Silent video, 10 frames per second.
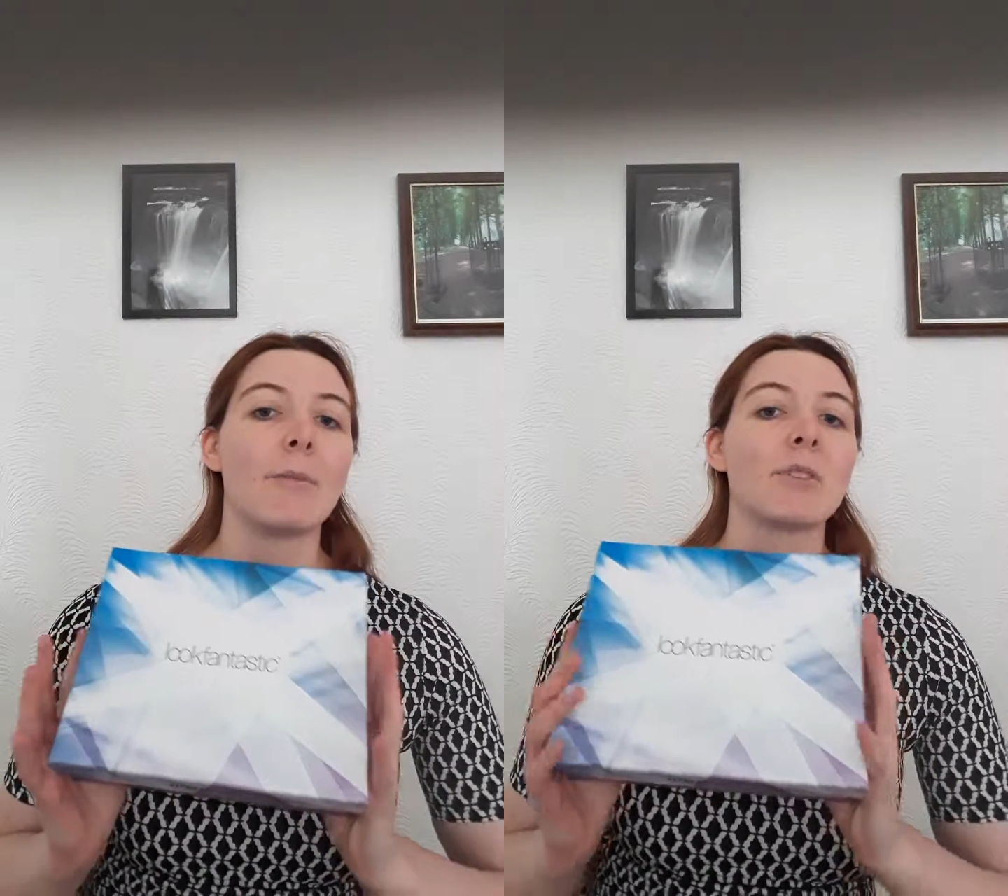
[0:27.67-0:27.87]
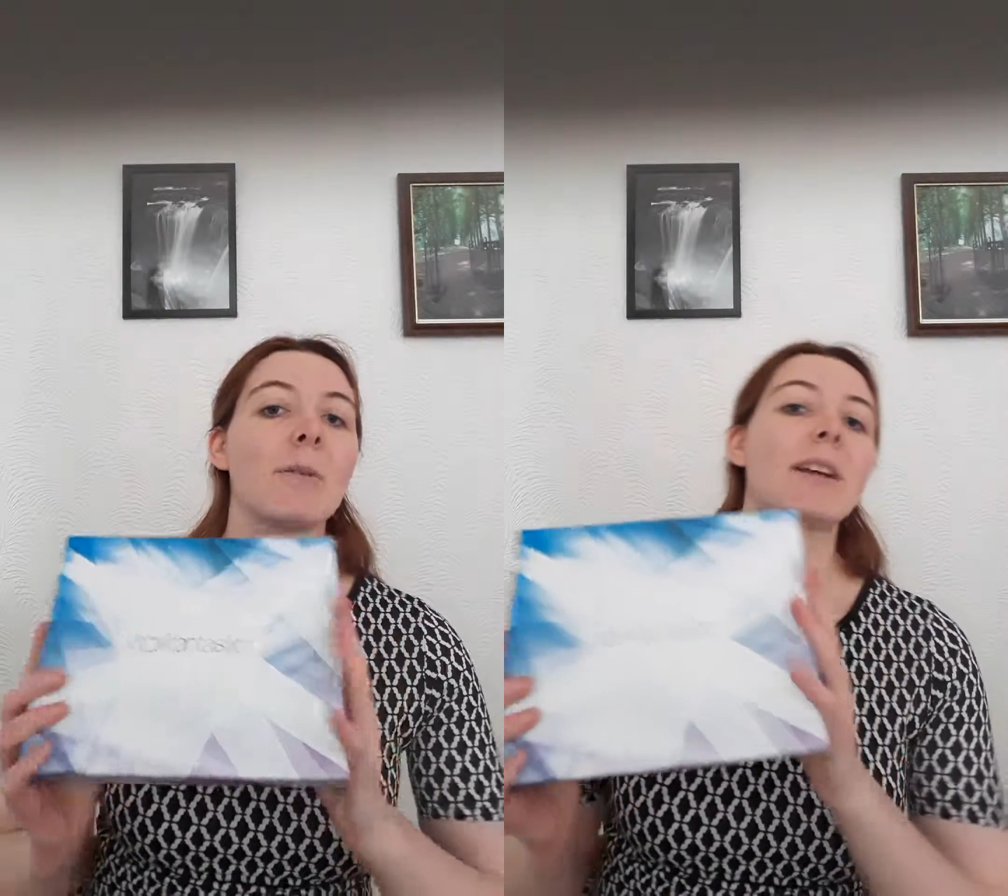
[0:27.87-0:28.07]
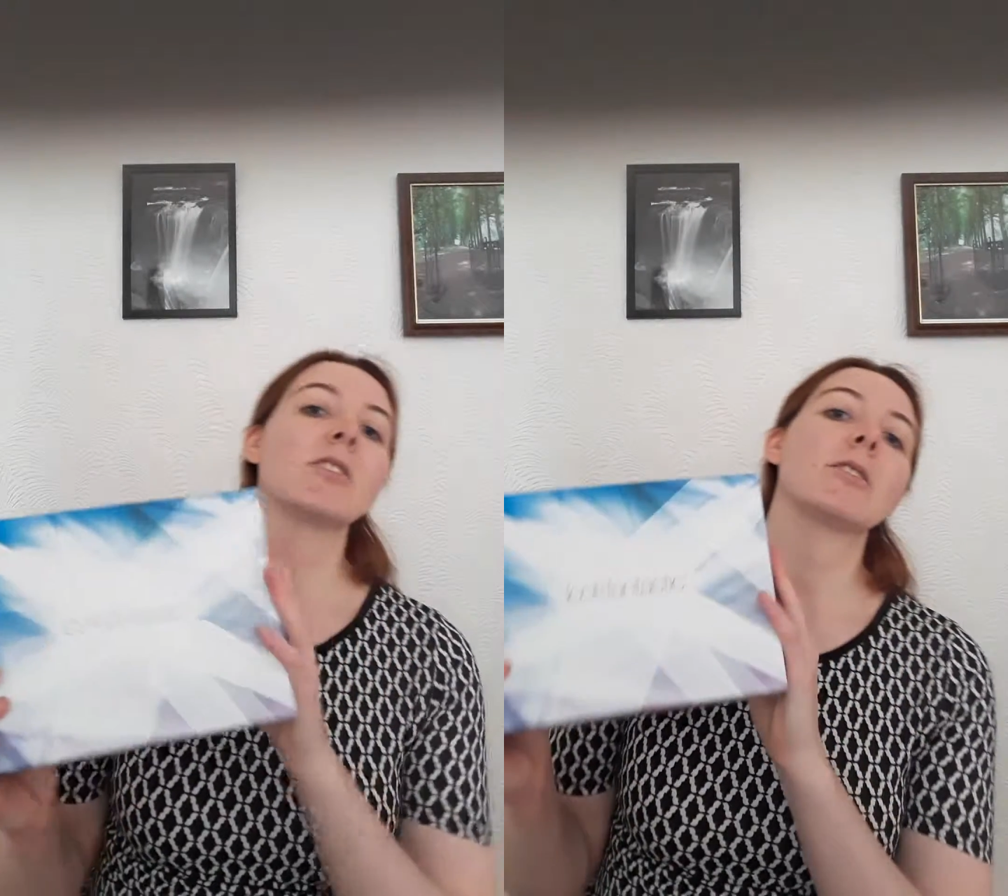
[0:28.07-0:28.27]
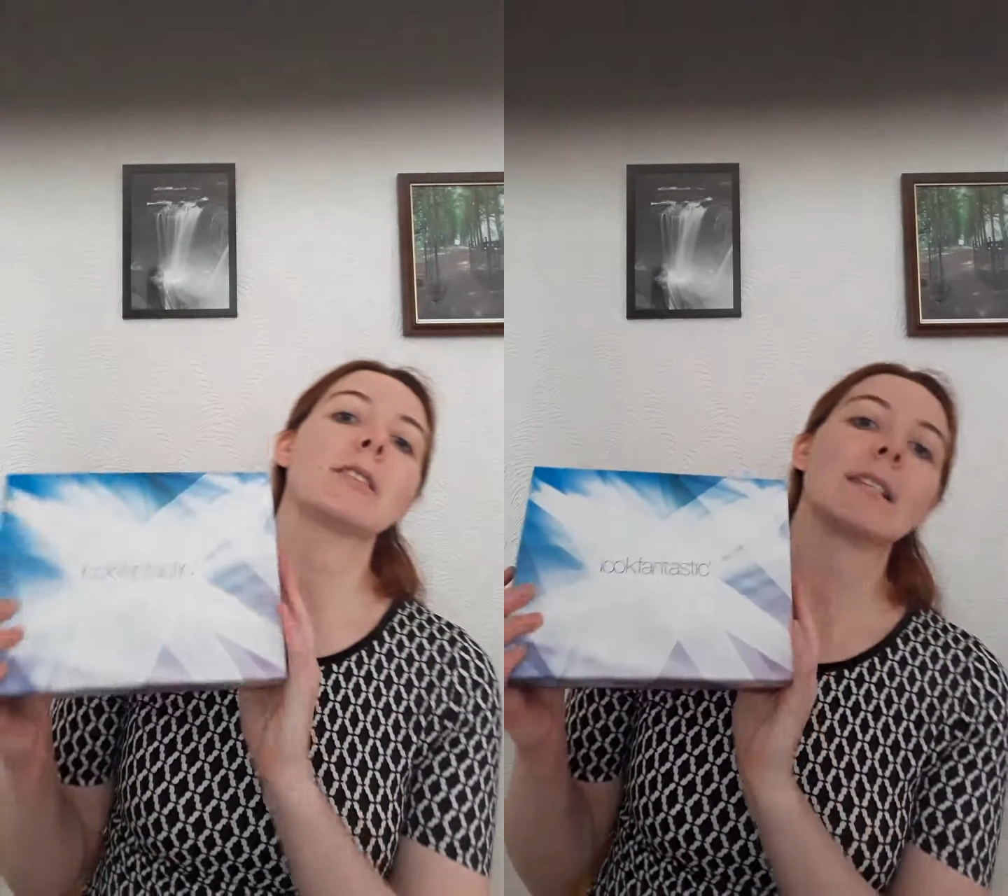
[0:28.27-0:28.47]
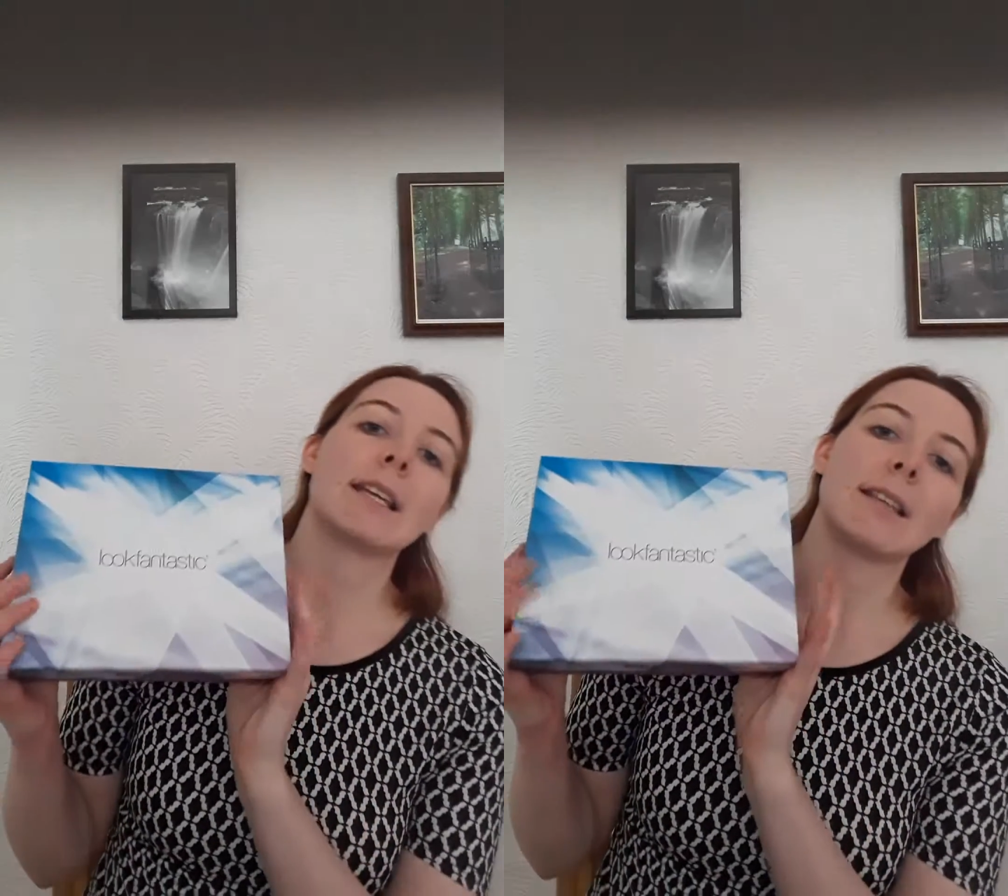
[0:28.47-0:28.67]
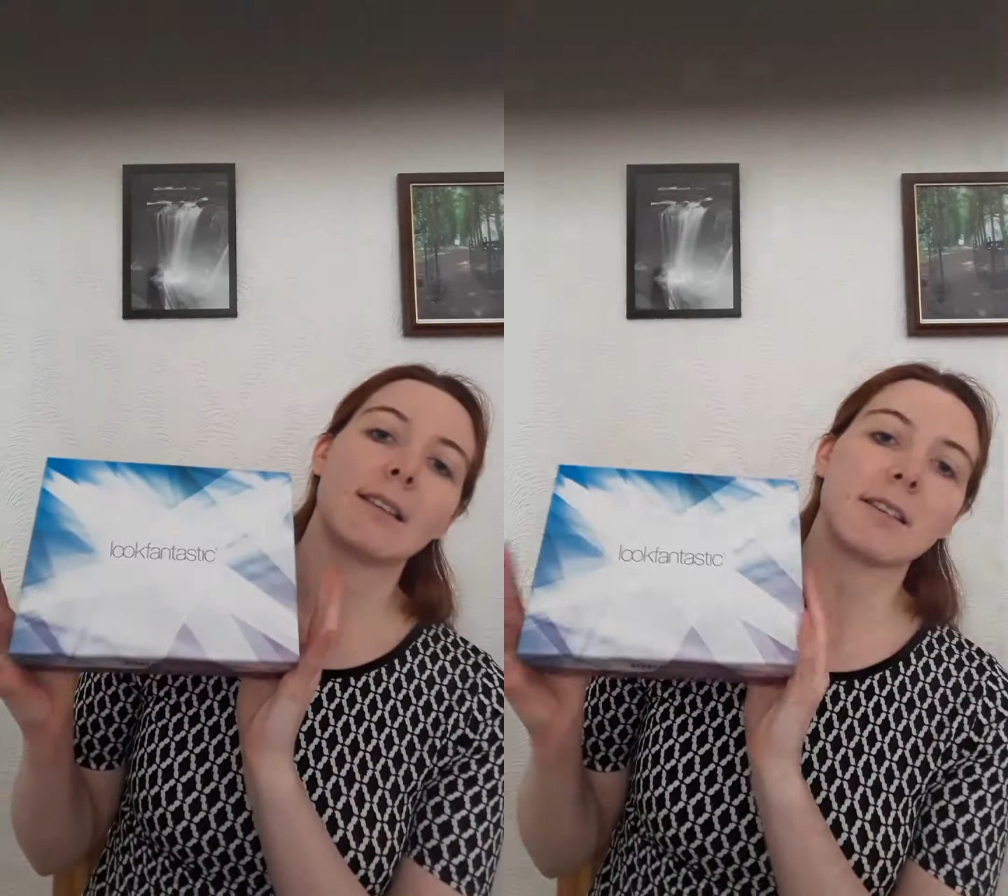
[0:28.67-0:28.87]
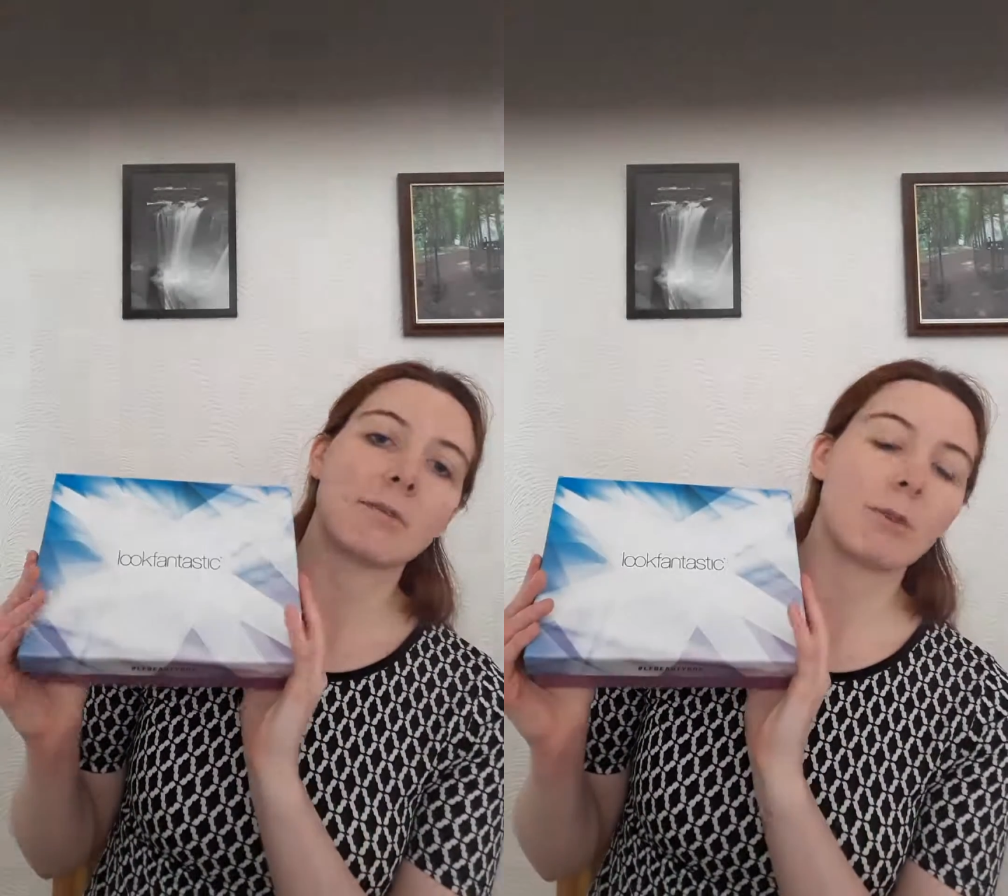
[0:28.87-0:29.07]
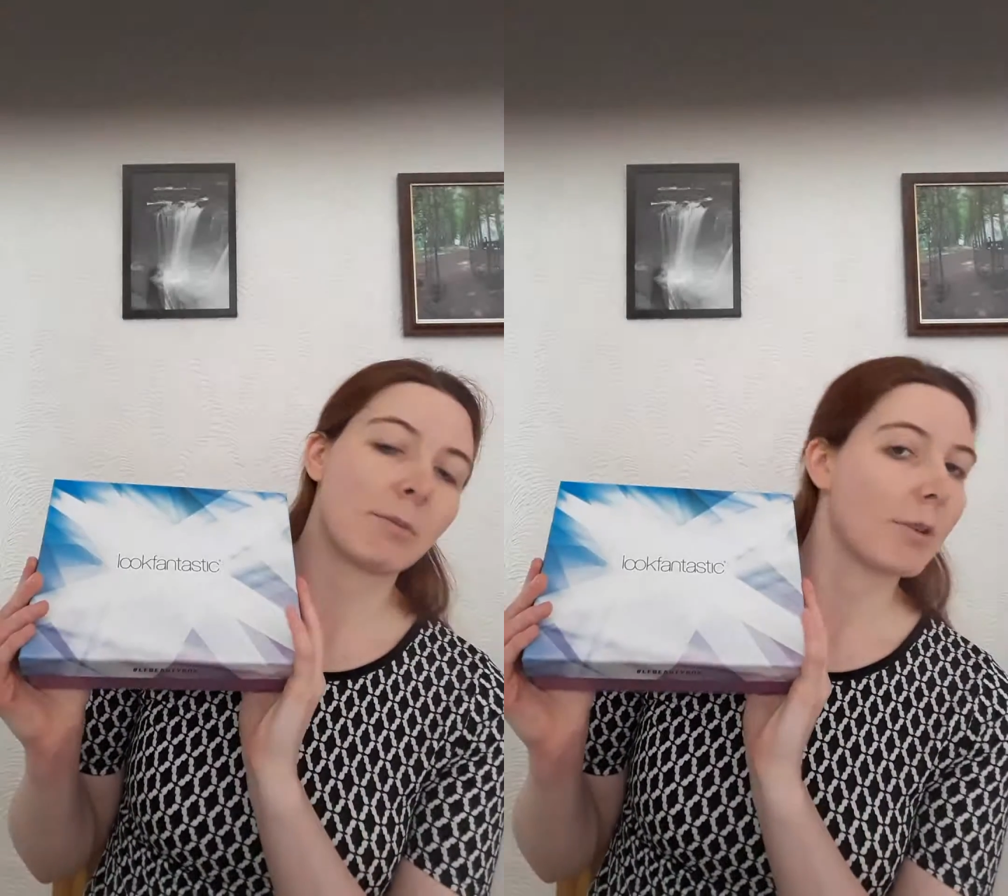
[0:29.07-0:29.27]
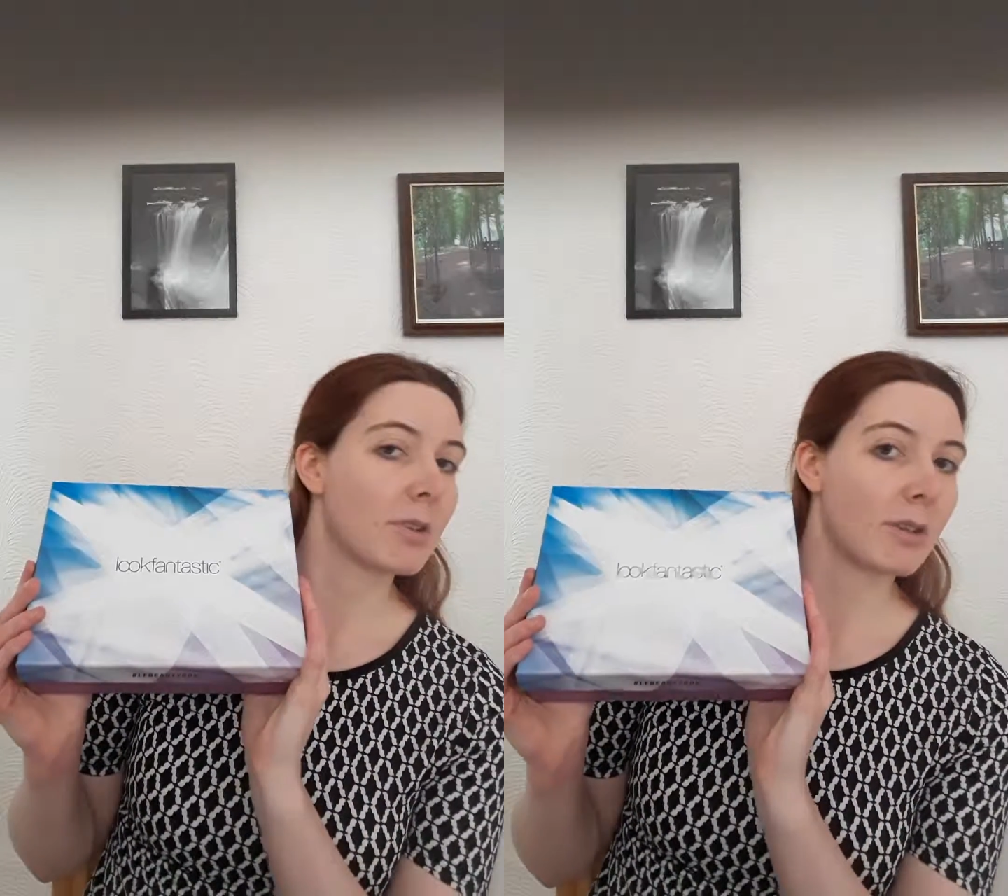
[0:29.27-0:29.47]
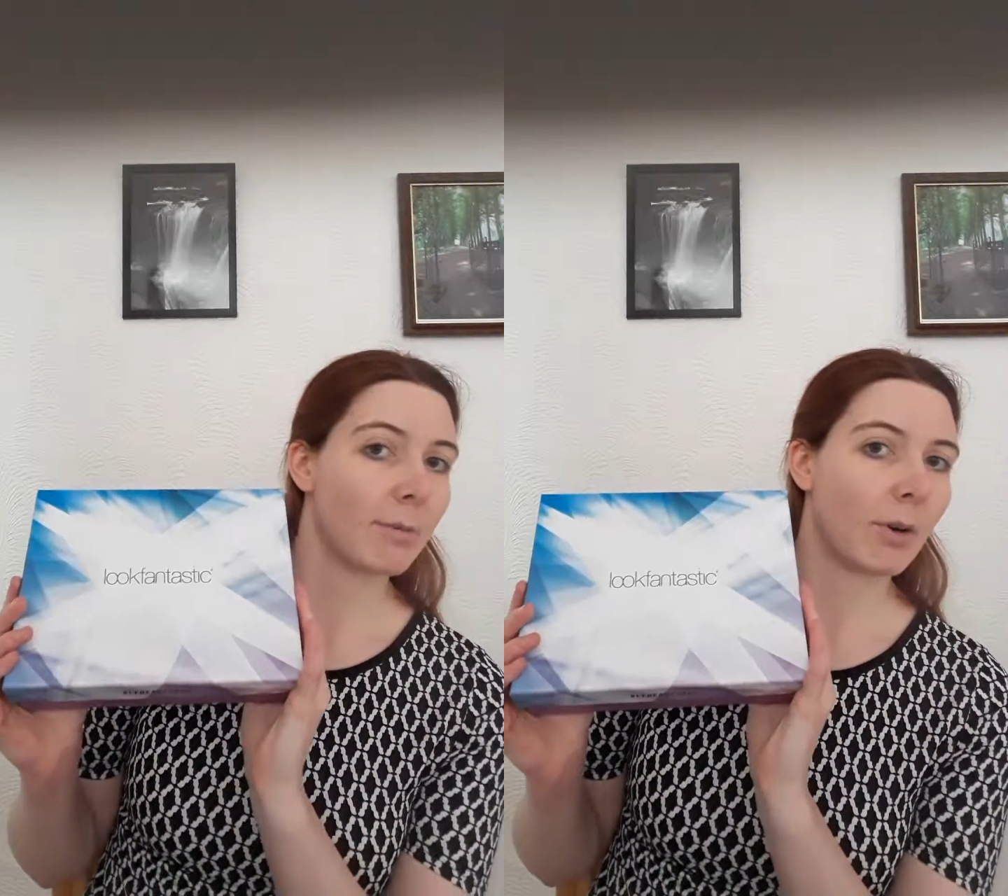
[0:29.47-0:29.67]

So as you can see, this is what the